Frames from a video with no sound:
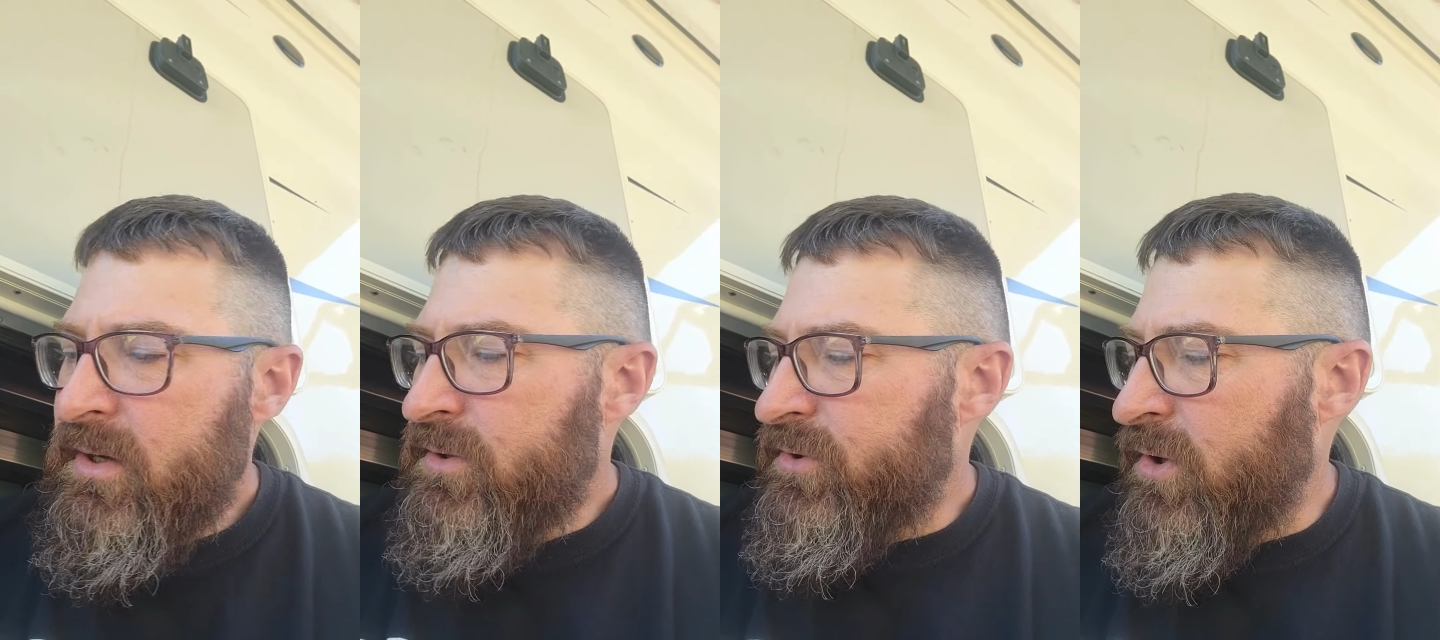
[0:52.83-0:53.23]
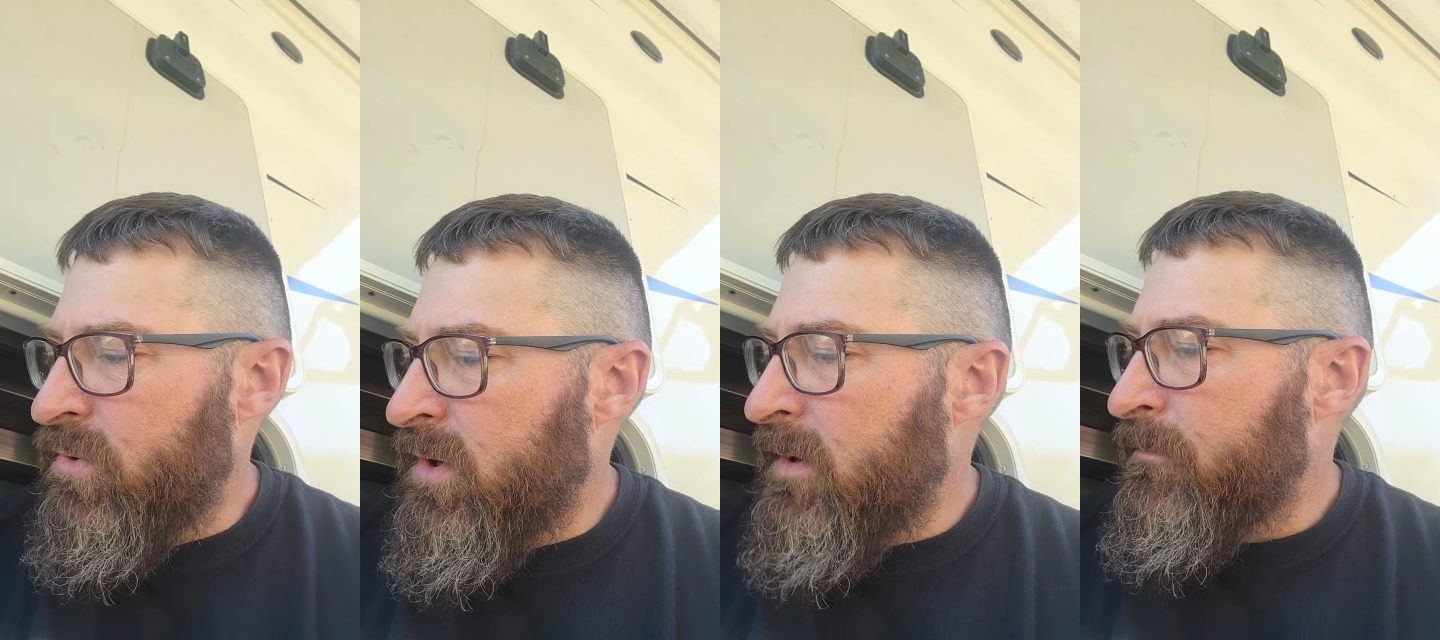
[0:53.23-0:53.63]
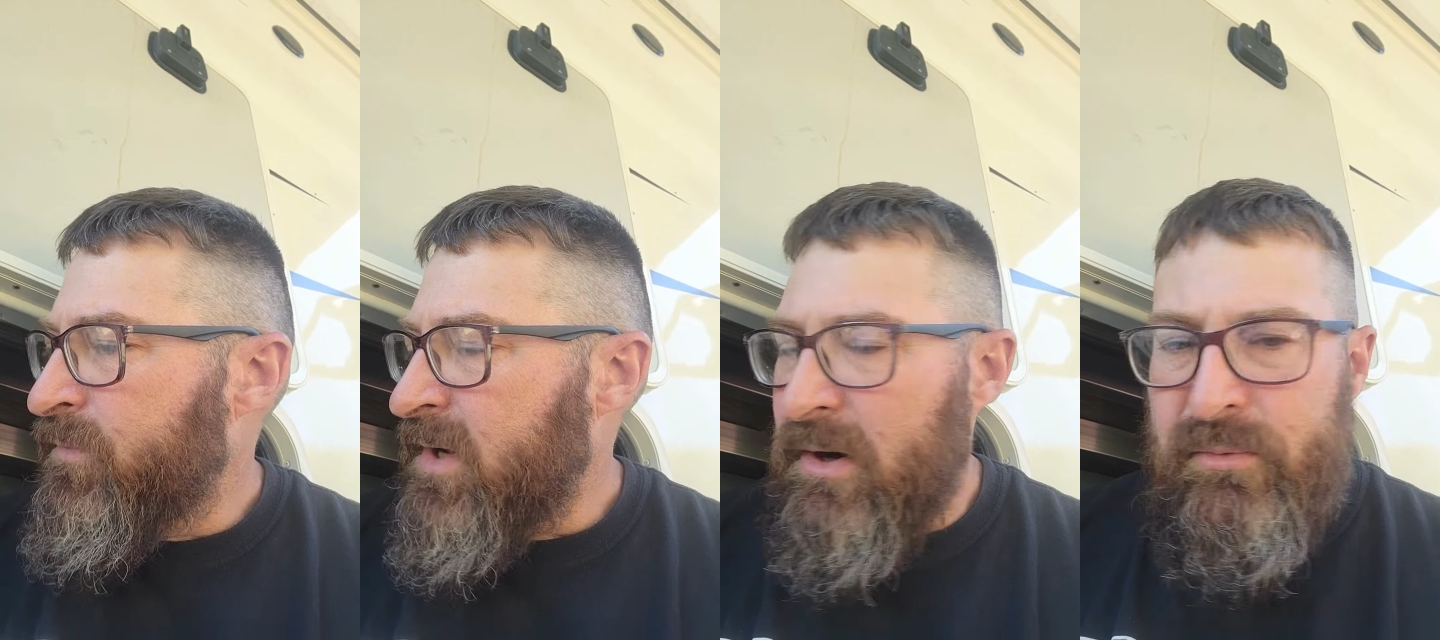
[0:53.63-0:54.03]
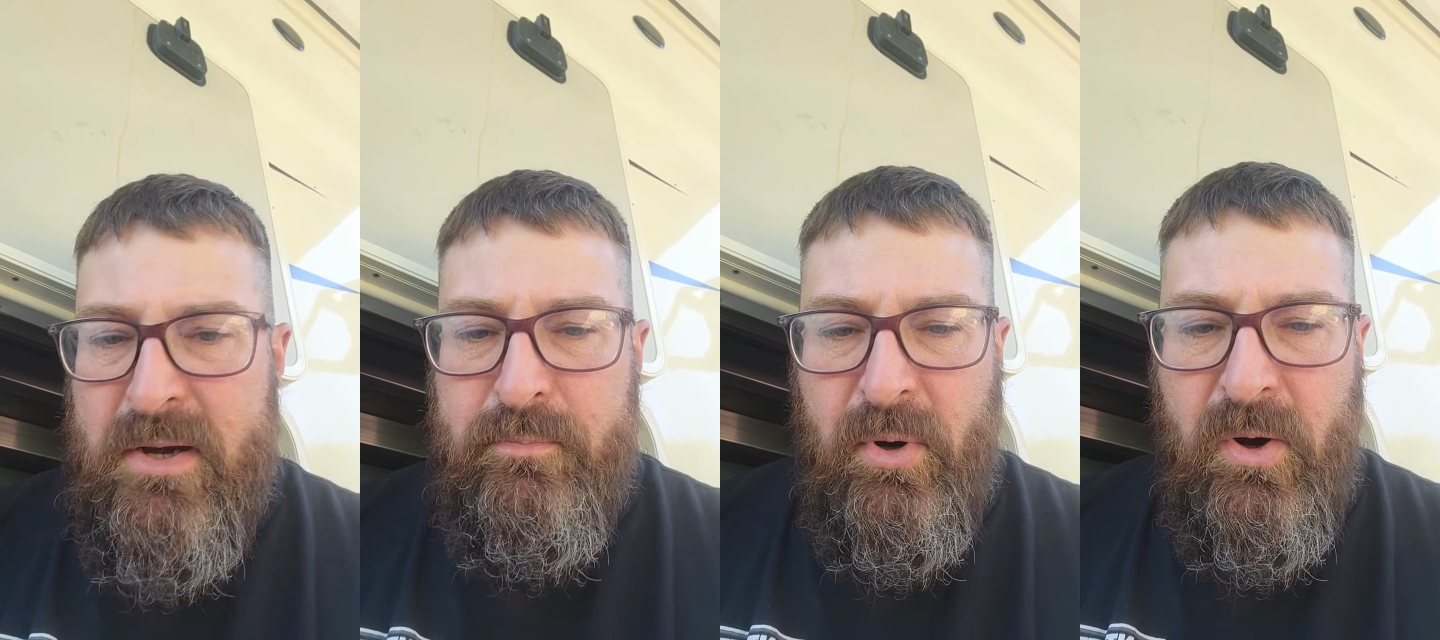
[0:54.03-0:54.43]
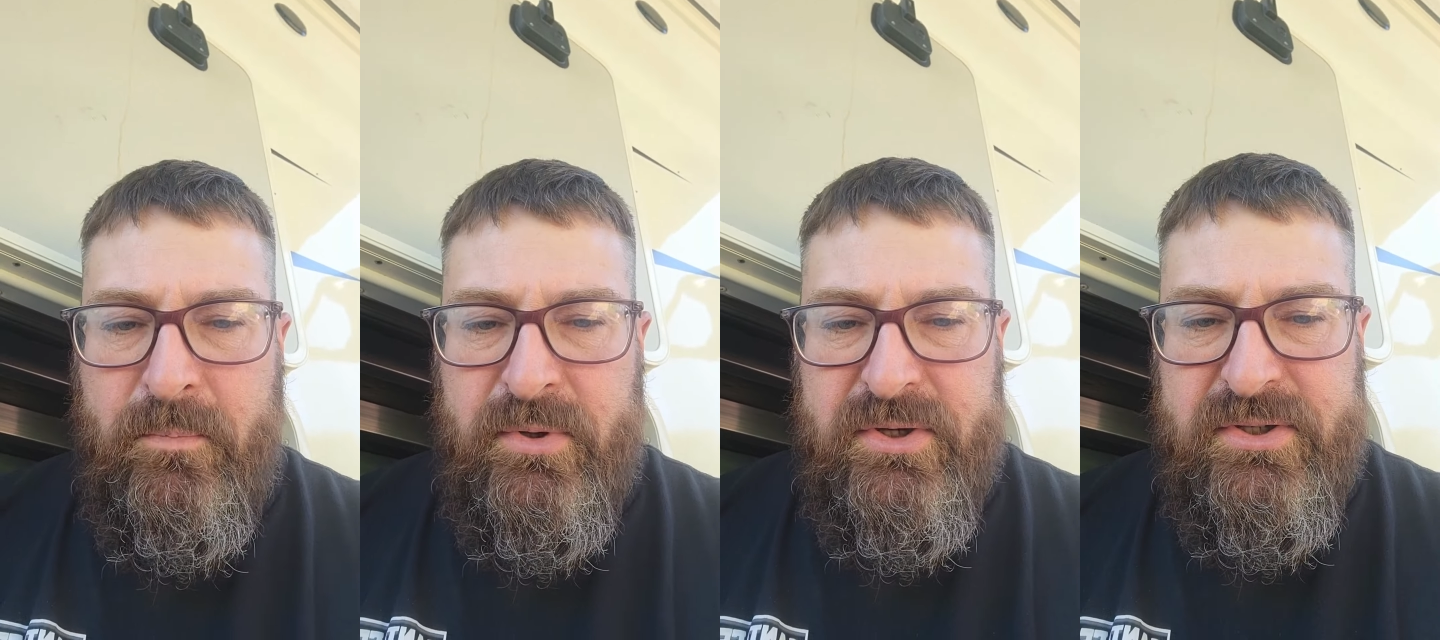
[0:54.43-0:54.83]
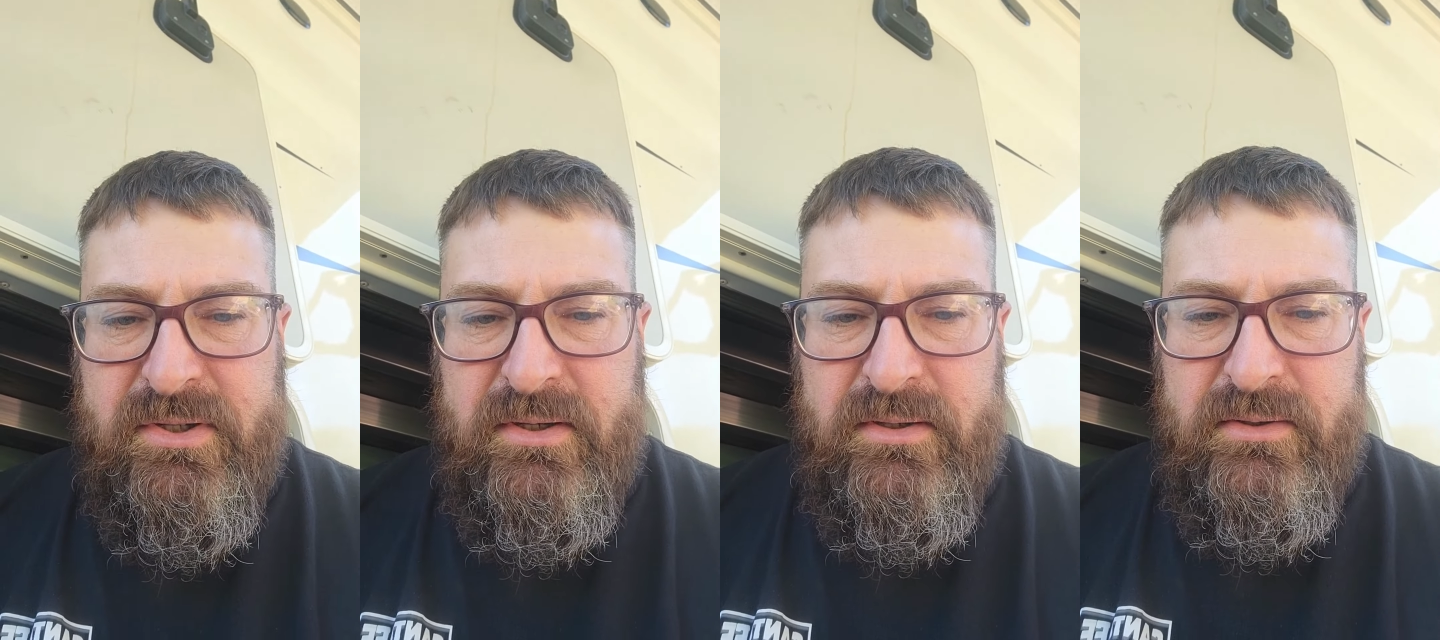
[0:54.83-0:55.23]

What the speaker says: So I repurposed